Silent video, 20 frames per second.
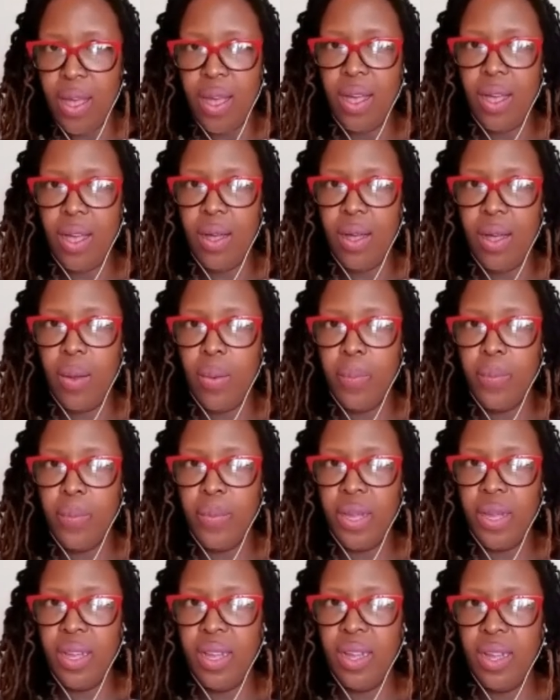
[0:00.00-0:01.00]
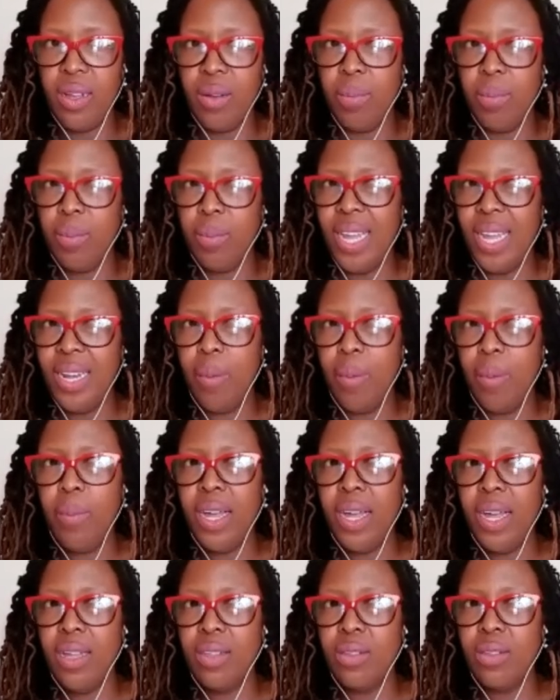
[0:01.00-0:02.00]
My
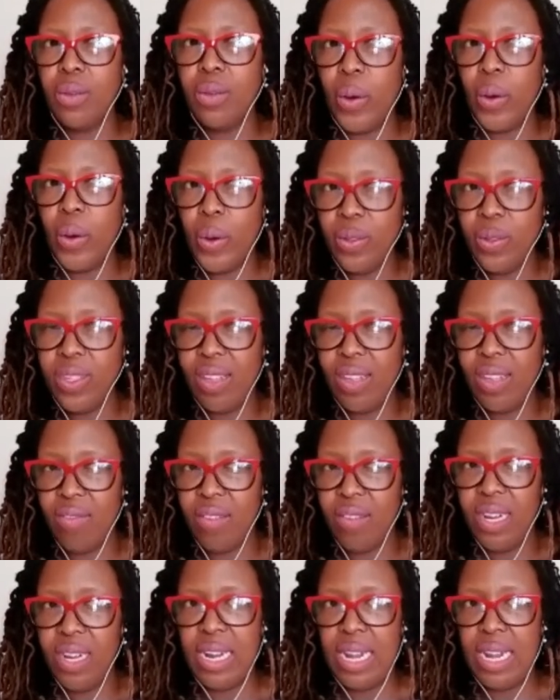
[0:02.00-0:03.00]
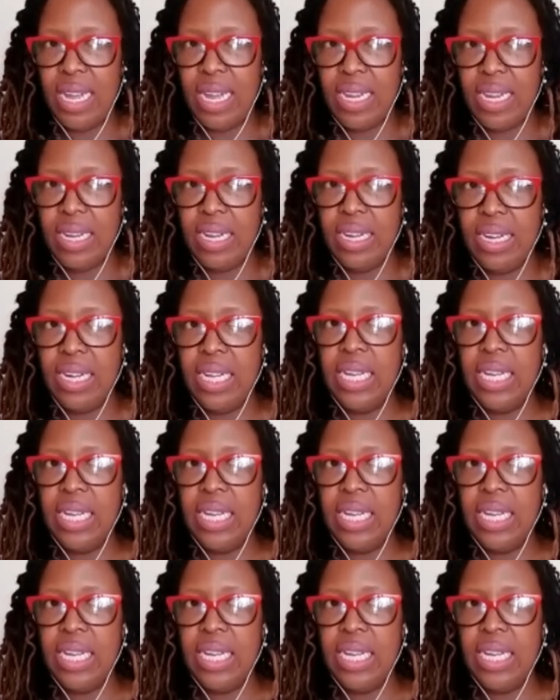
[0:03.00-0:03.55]
number is 079